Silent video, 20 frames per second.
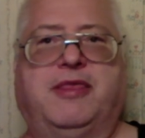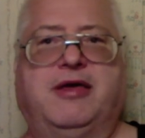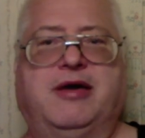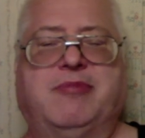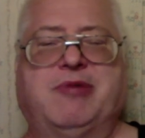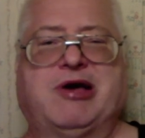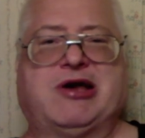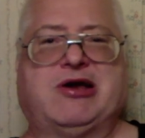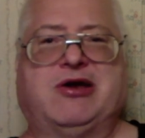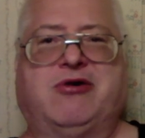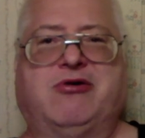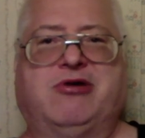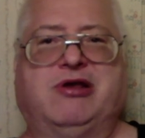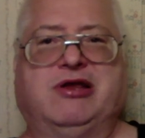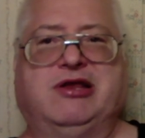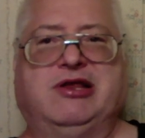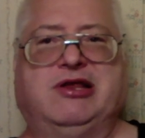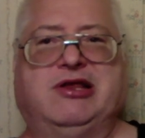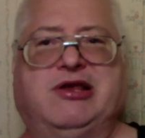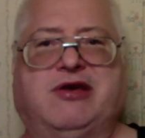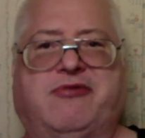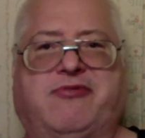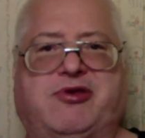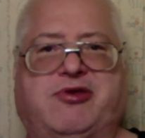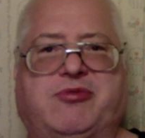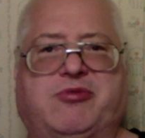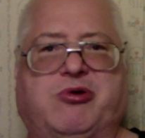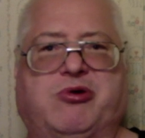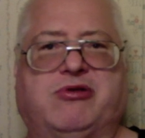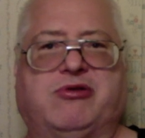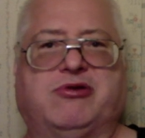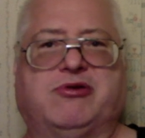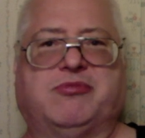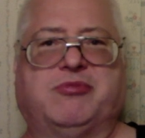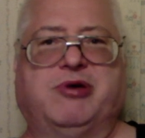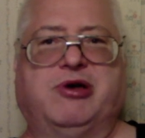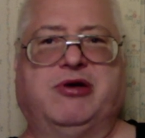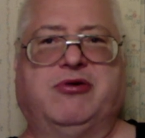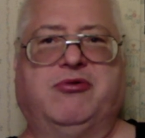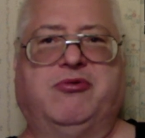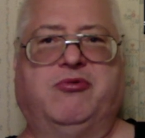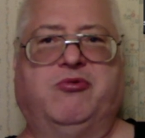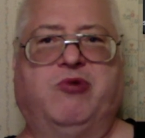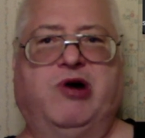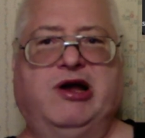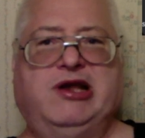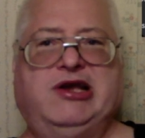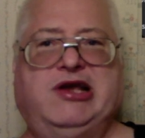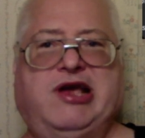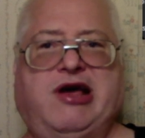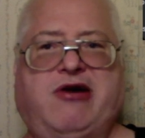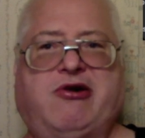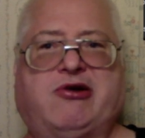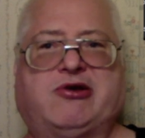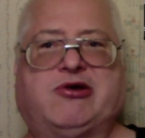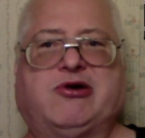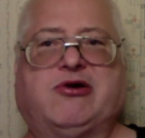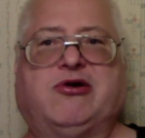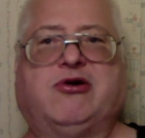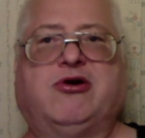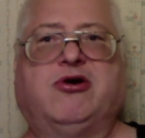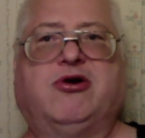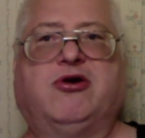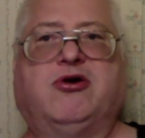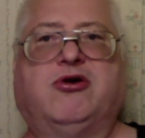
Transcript: I'm not going to go into detail for spoilers, but one character